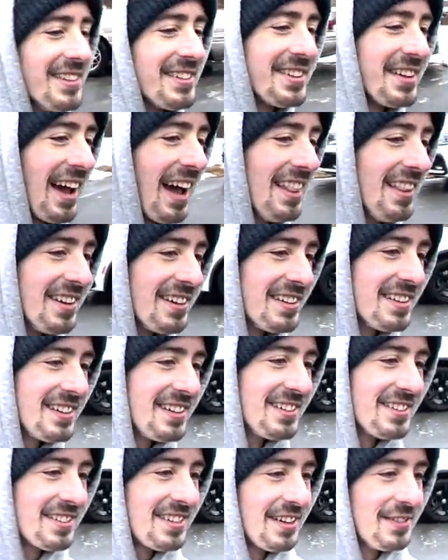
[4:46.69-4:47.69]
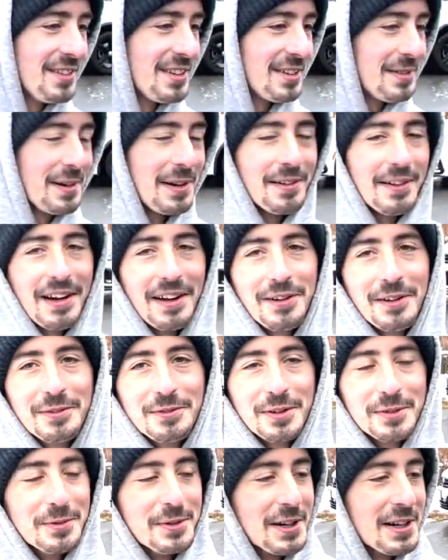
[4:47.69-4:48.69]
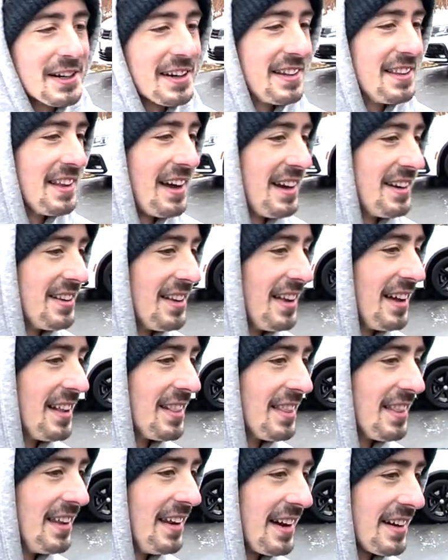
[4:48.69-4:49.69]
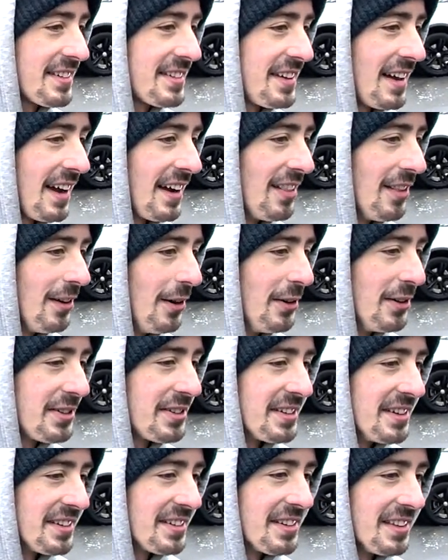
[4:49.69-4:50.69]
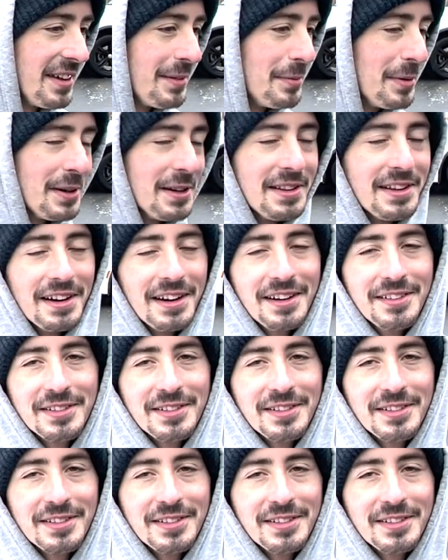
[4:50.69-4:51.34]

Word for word: So I literally was giving somebody a ride home from work, and I like, the next day I noticed it, so they put it in there.